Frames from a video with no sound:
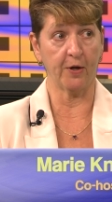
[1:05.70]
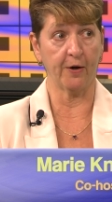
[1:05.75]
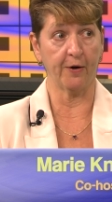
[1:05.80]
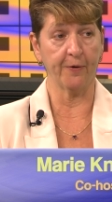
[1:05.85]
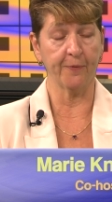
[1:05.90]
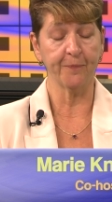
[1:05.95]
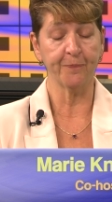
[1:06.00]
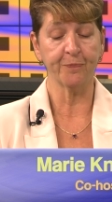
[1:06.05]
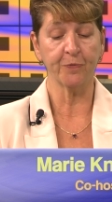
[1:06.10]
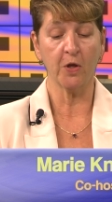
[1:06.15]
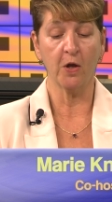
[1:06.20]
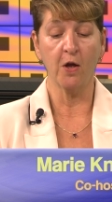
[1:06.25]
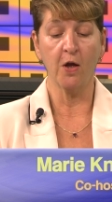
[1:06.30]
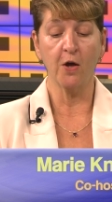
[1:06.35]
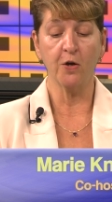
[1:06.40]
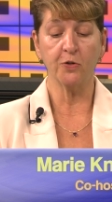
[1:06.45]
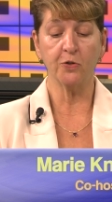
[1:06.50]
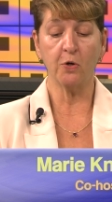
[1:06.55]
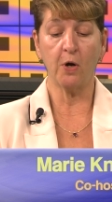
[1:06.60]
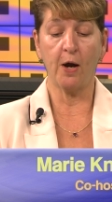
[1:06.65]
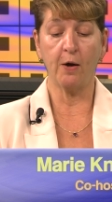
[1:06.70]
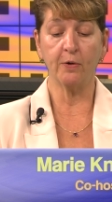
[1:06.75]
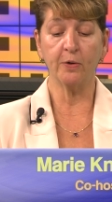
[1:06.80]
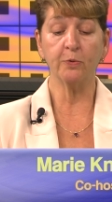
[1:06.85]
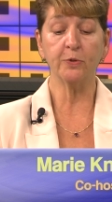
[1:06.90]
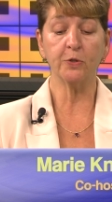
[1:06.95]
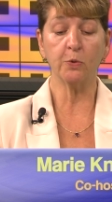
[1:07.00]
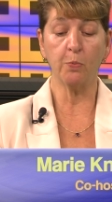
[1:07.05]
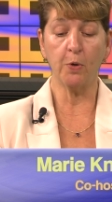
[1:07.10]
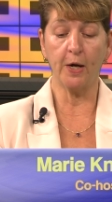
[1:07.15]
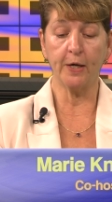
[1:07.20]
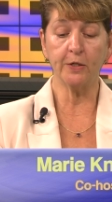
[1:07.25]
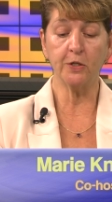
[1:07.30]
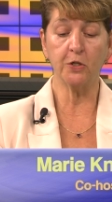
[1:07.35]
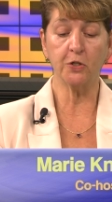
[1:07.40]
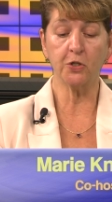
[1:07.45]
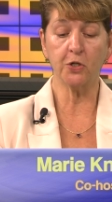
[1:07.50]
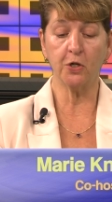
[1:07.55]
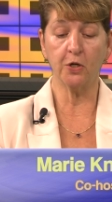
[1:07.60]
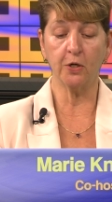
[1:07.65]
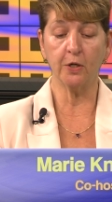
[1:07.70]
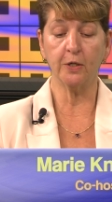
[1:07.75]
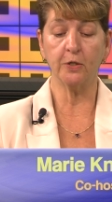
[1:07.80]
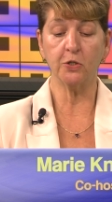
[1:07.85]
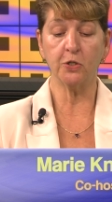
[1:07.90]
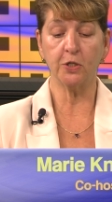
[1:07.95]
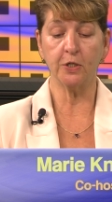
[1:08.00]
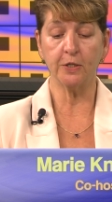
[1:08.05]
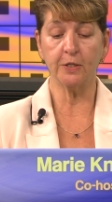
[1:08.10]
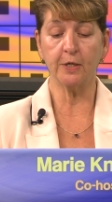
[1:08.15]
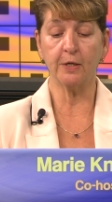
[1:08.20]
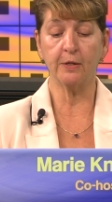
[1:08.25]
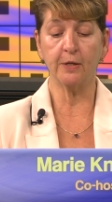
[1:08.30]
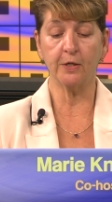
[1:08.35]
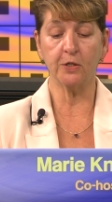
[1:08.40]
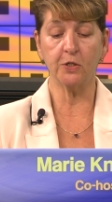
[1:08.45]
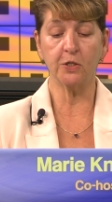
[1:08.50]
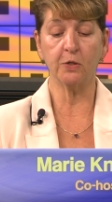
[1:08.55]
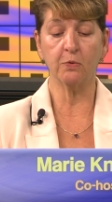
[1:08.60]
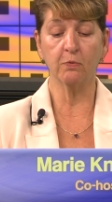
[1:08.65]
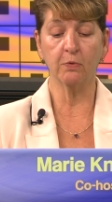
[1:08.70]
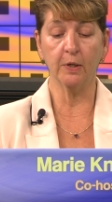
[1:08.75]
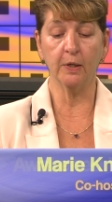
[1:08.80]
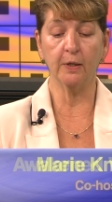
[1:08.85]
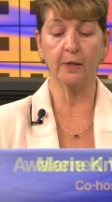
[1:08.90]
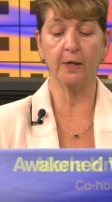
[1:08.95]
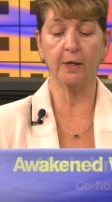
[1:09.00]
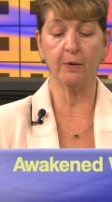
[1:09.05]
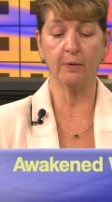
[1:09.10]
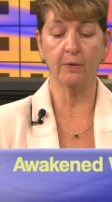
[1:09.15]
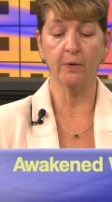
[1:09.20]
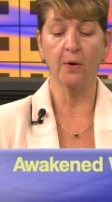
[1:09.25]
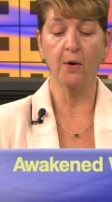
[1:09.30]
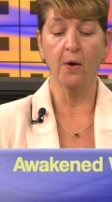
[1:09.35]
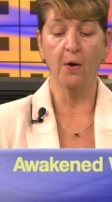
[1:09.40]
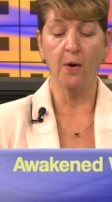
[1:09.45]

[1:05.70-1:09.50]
there. Mm-hmm. So it was a practitioner and she said that she really